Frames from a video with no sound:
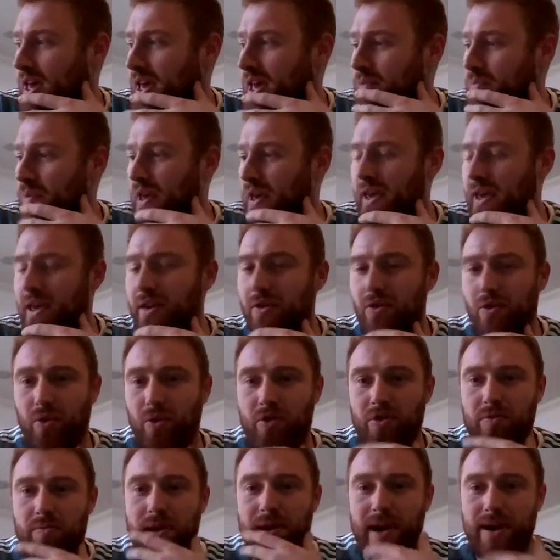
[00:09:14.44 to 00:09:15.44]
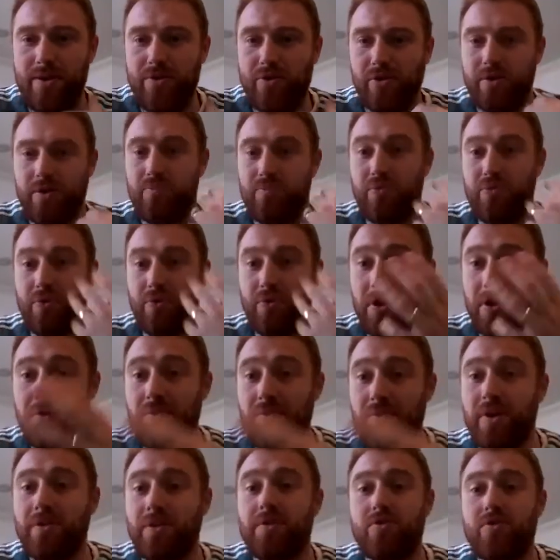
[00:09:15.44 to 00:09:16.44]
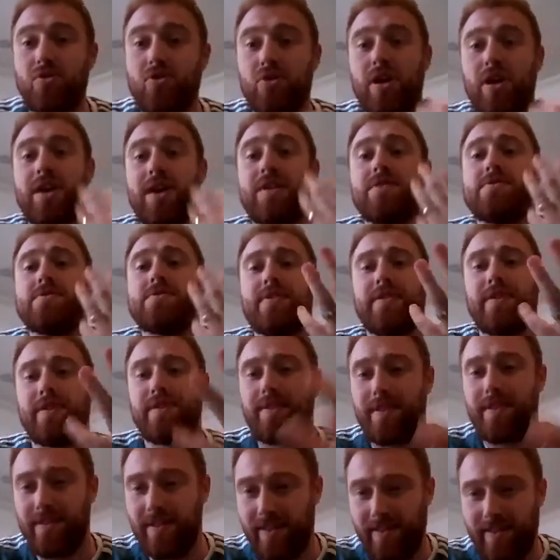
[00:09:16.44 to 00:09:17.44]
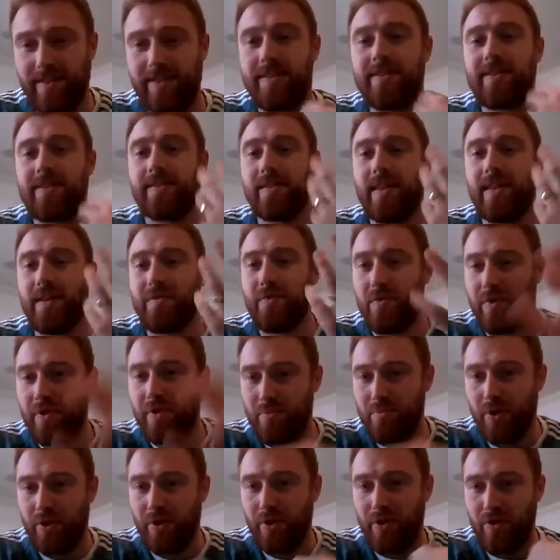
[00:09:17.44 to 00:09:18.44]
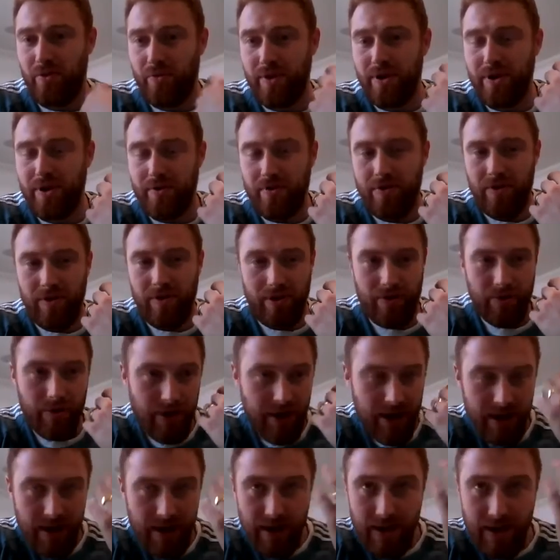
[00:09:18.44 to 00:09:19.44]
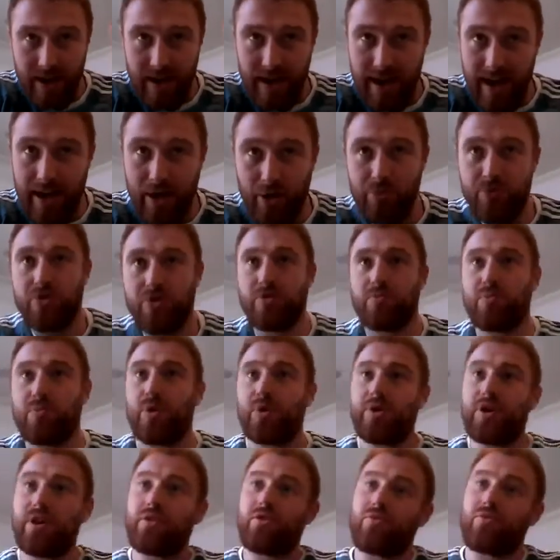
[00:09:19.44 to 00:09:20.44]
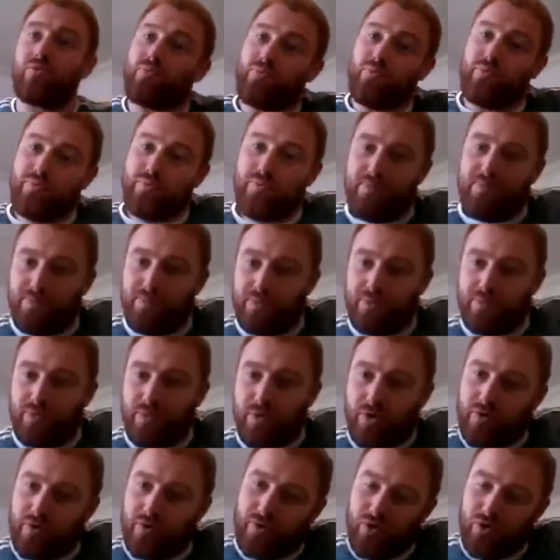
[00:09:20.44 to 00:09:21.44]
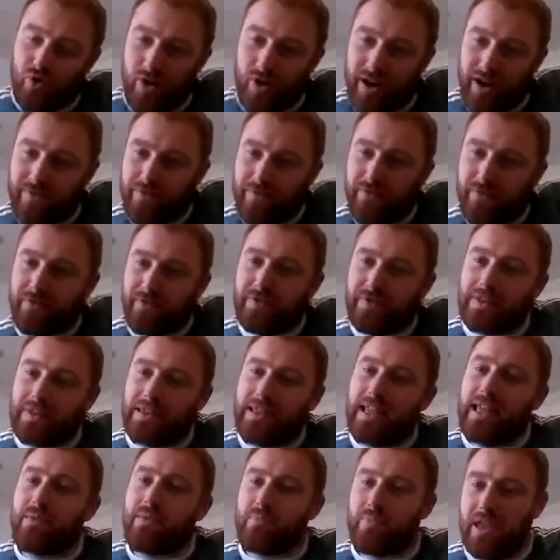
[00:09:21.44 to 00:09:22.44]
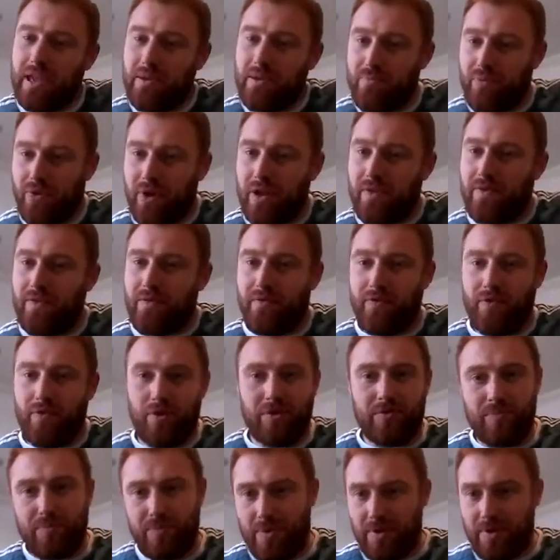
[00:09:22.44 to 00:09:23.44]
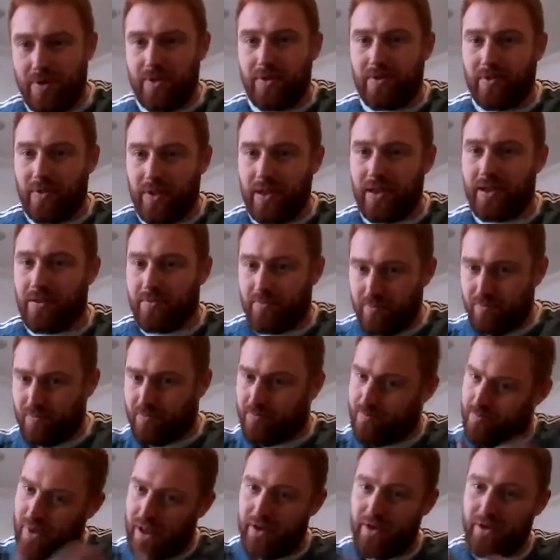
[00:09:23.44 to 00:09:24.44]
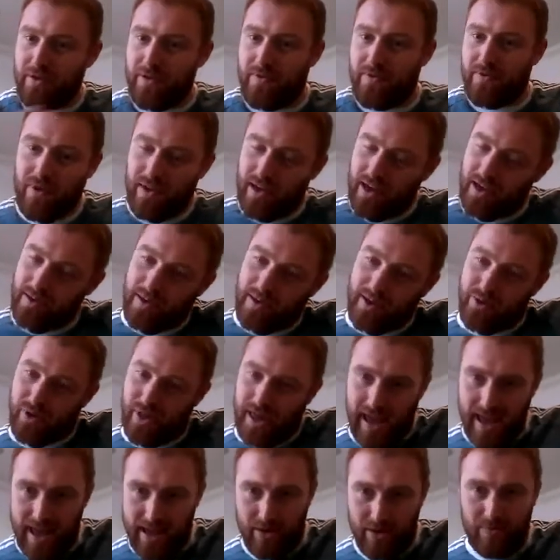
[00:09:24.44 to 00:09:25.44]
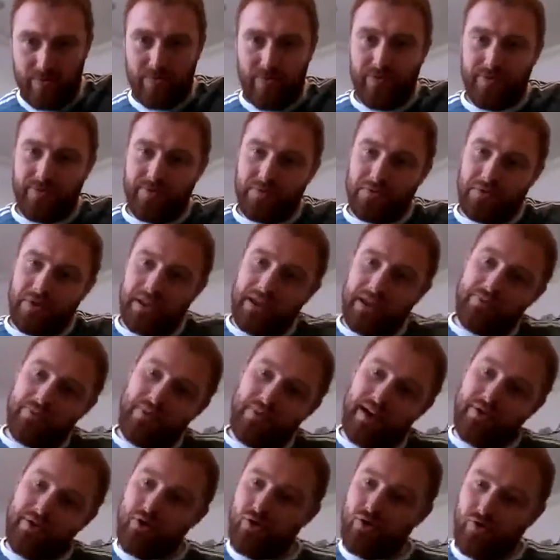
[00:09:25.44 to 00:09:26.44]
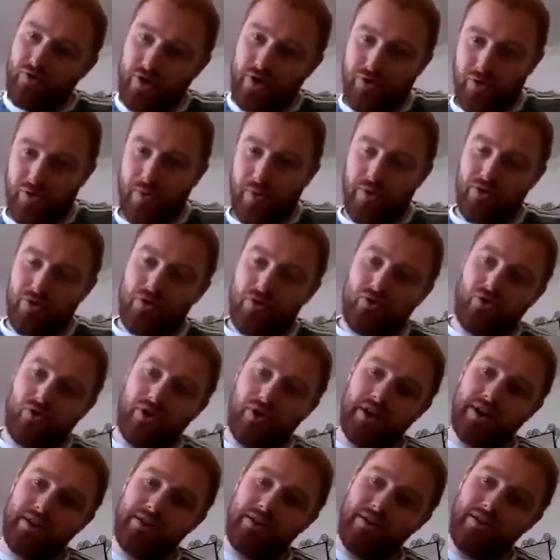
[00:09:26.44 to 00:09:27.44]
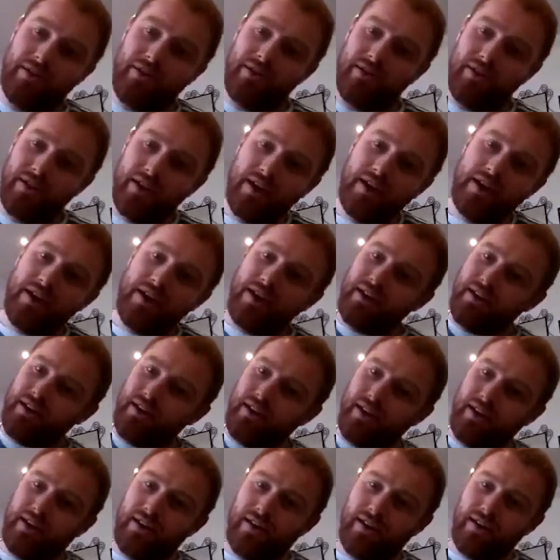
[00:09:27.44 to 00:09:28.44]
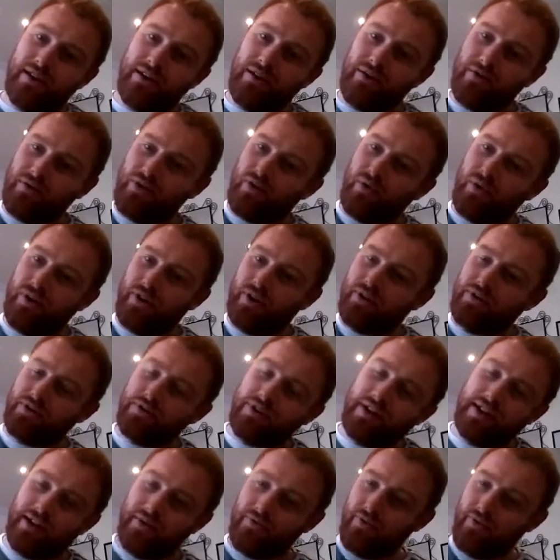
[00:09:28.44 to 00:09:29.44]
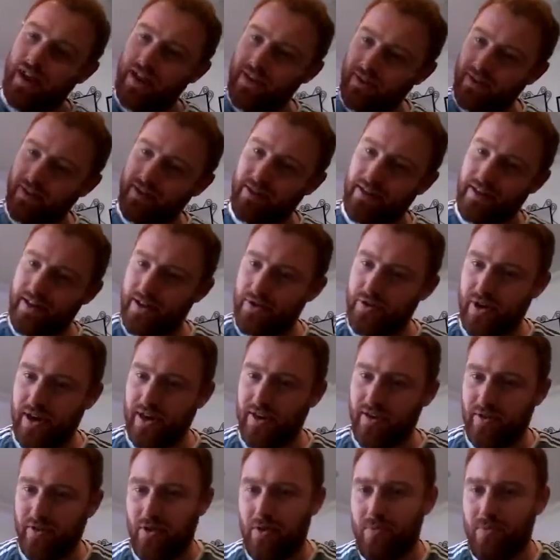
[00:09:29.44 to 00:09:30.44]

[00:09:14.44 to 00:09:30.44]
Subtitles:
But he talks about actually breathing changes the acidity levels in the body as well. So it helps your body try and flip. Deep breathing for like periods of time actually help flip that stress response, trying to onto a rest and digest